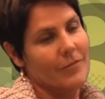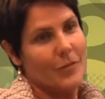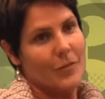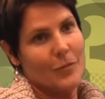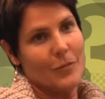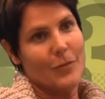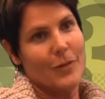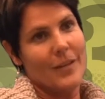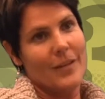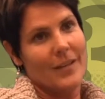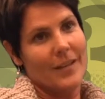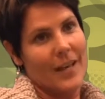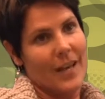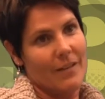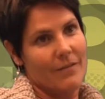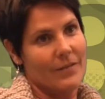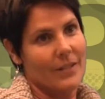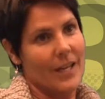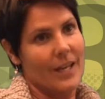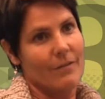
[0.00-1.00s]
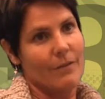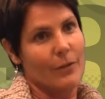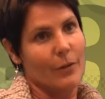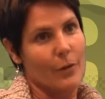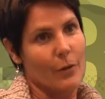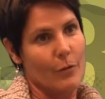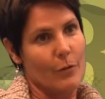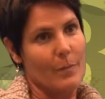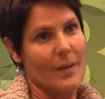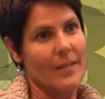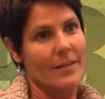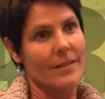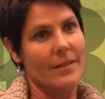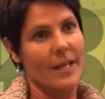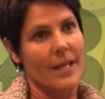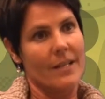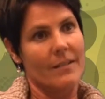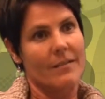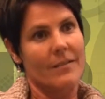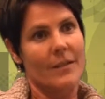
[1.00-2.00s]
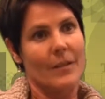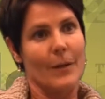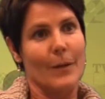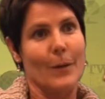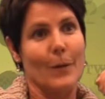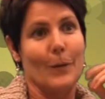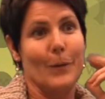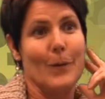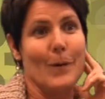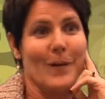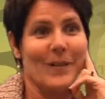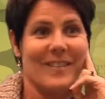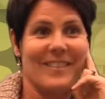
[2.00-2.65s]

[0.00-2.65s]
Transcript: we have to have a growth mindset. So